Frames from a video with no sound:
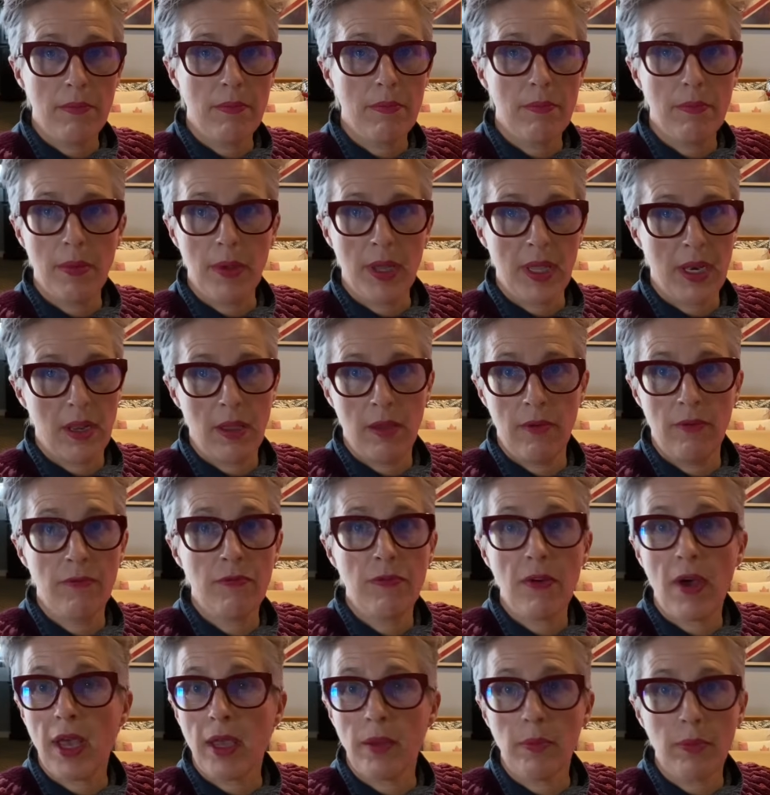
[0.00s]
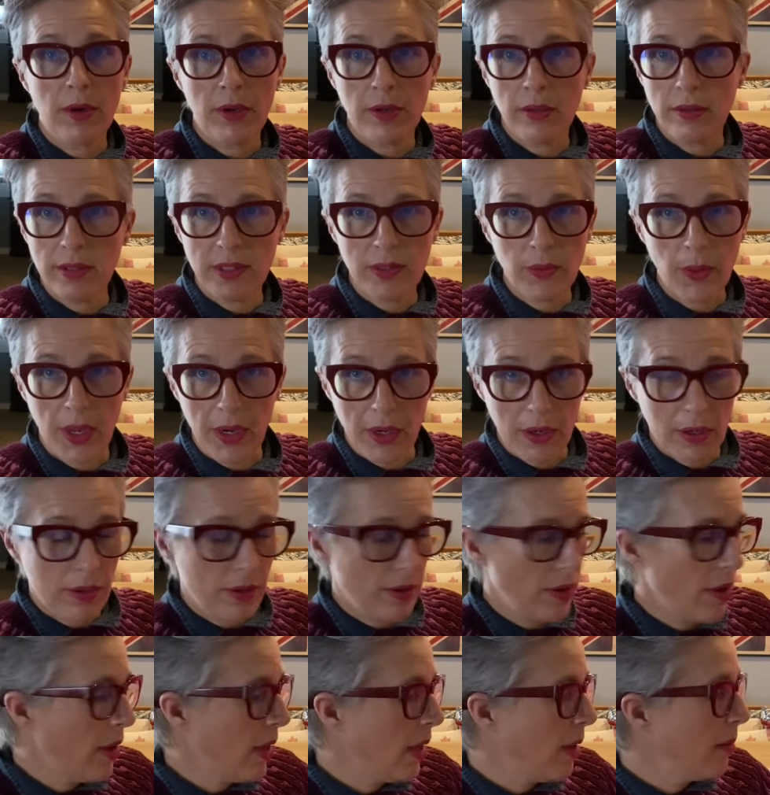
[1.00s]
but a vibrant sweater.
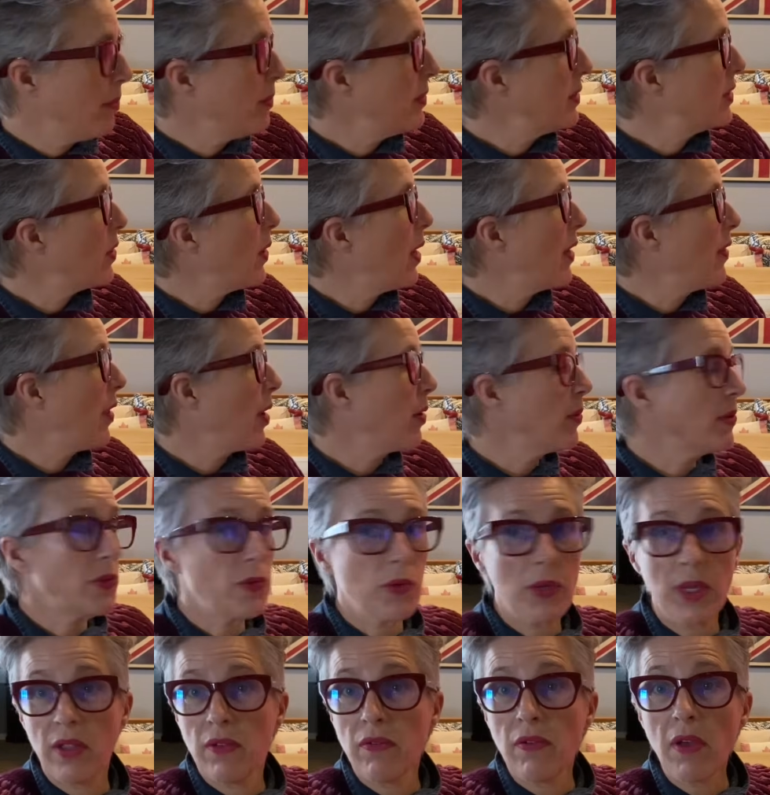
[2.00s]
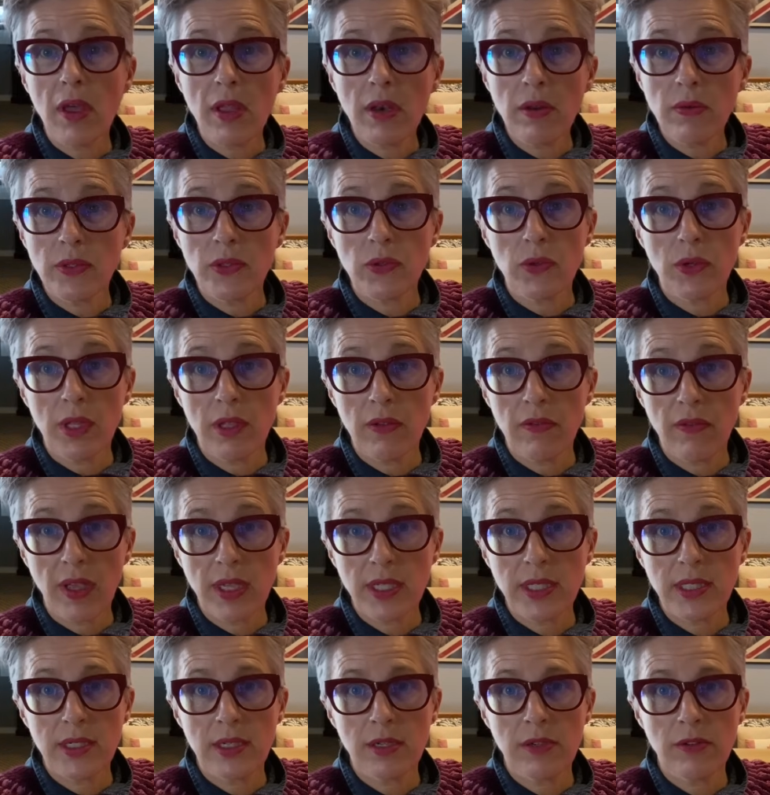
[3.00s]
So I thought it was really fun. It was really
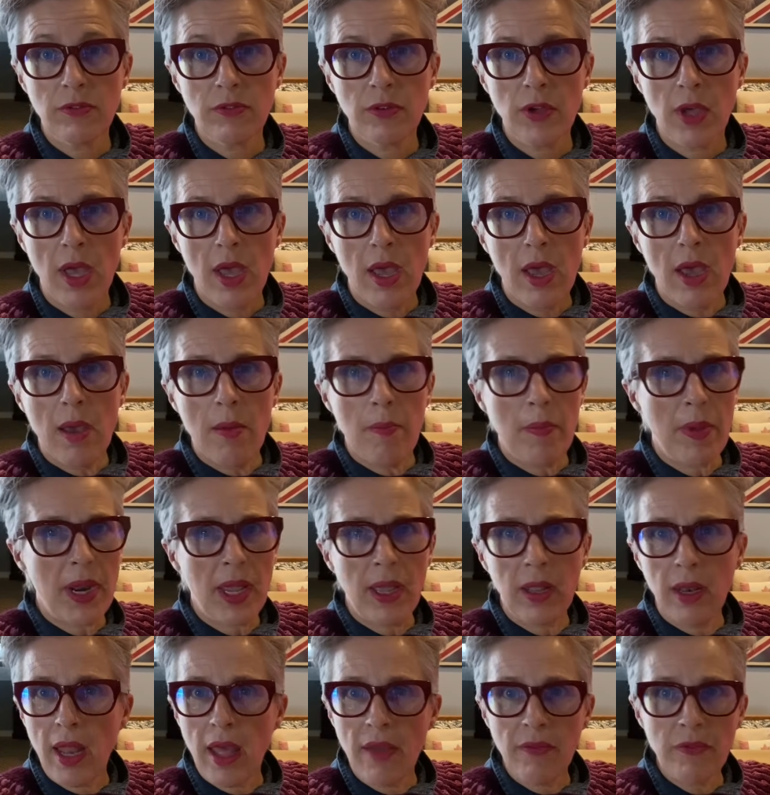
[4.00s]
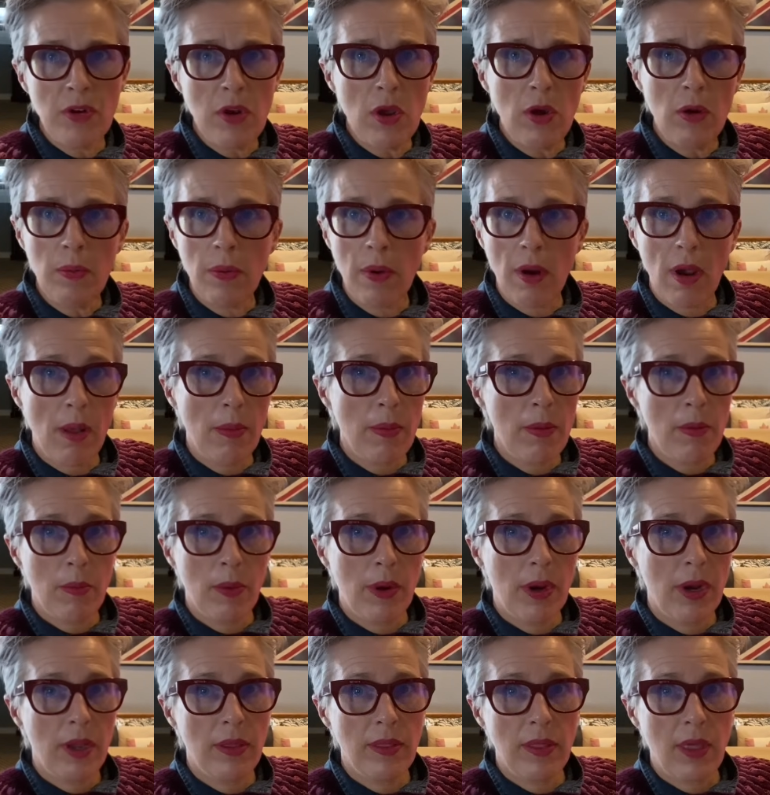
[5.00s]
festive, but I'll have no problem
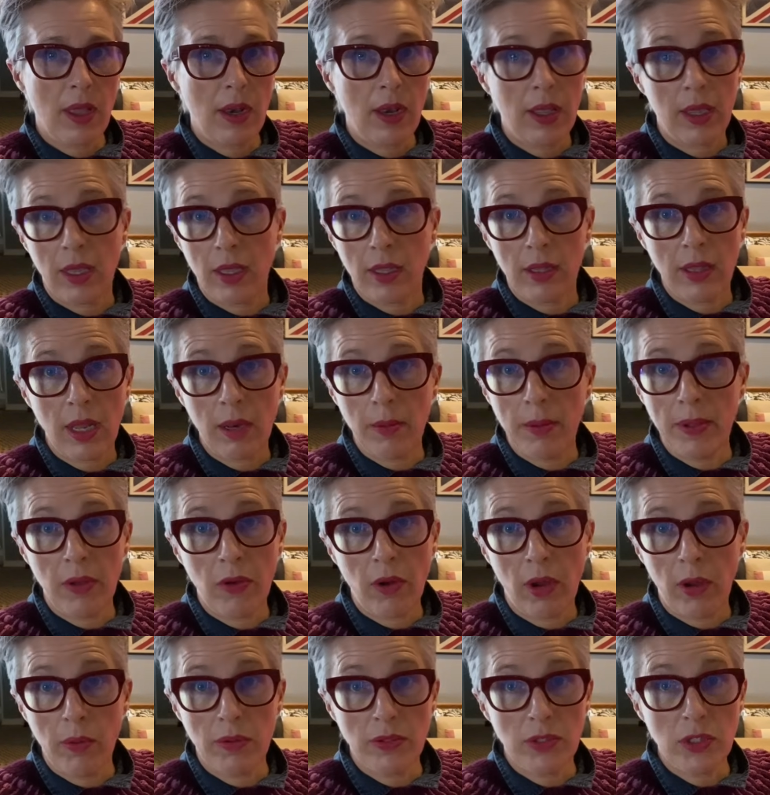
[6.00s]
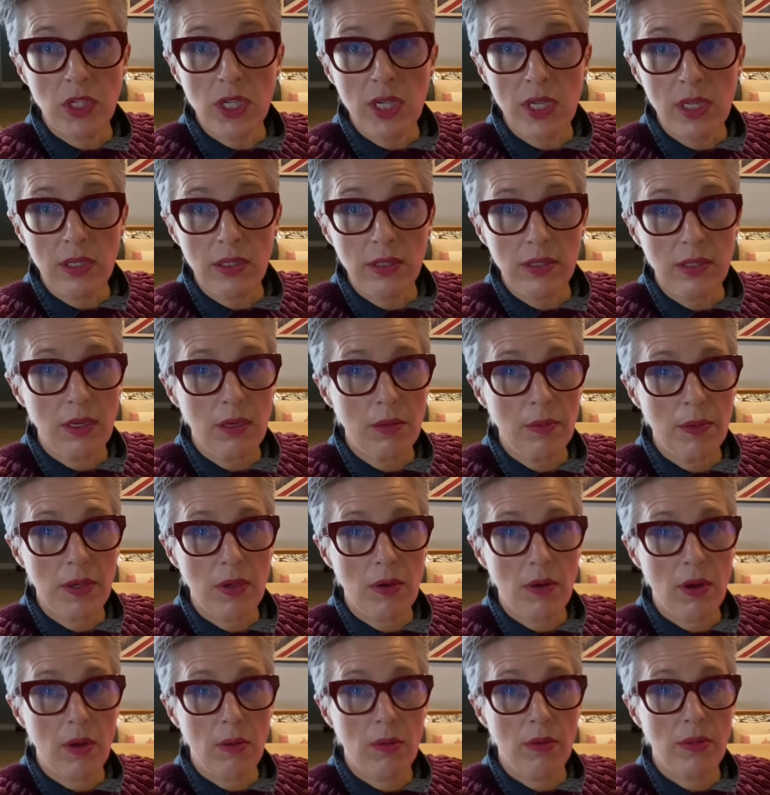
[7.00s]
wearing that. Like, that'll be great with jeans. That'll be
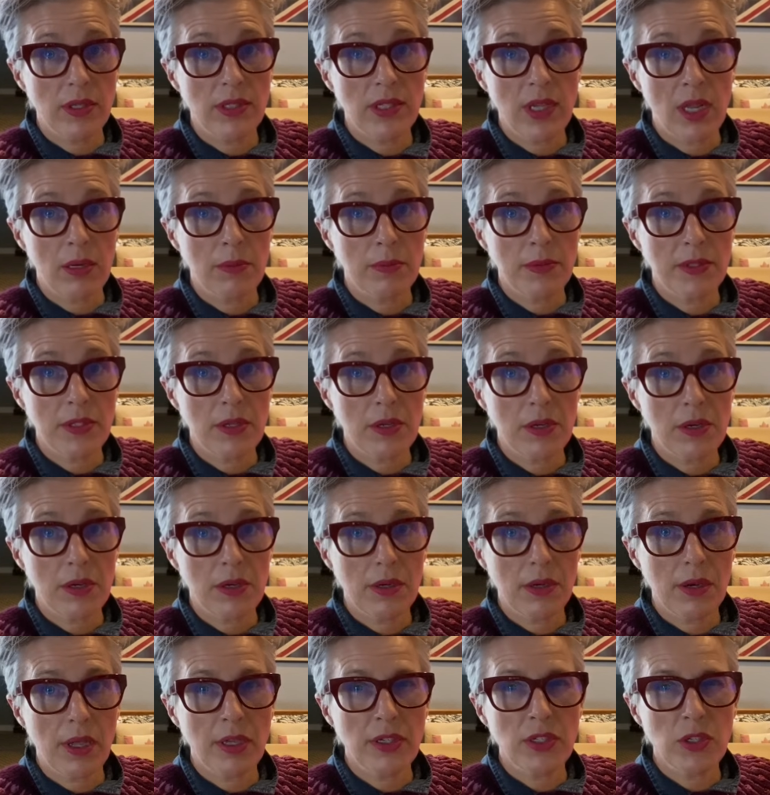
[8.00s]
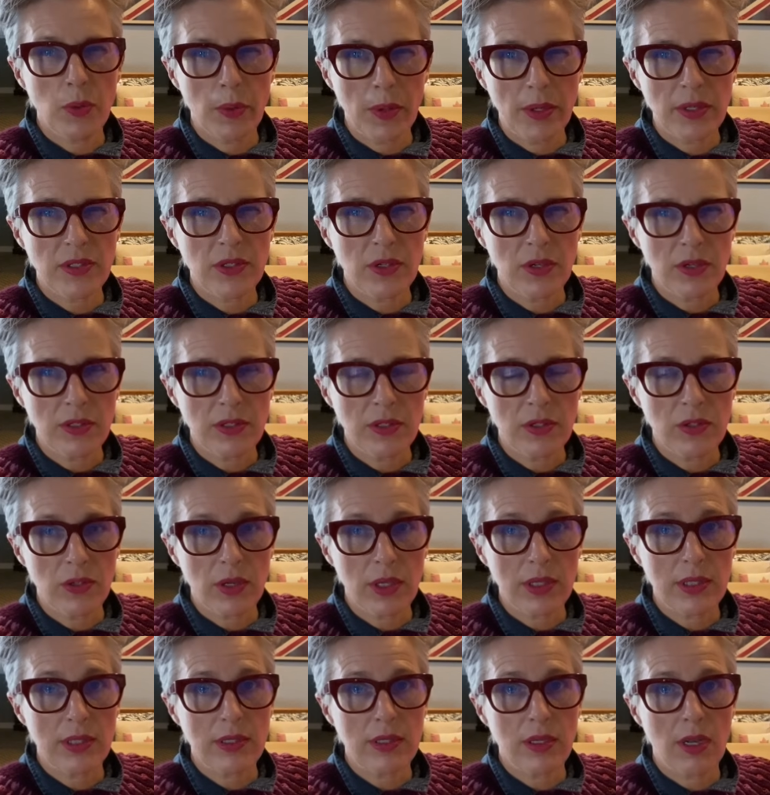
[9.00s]
great with a denim skirt. I do wear skirts and
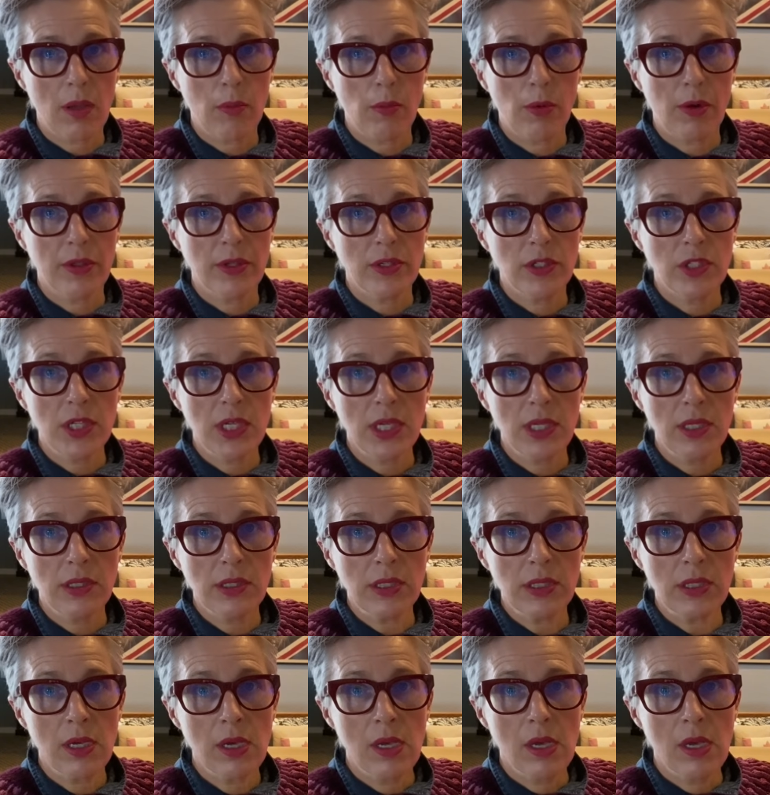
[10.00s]
dresses a lot more than jeans.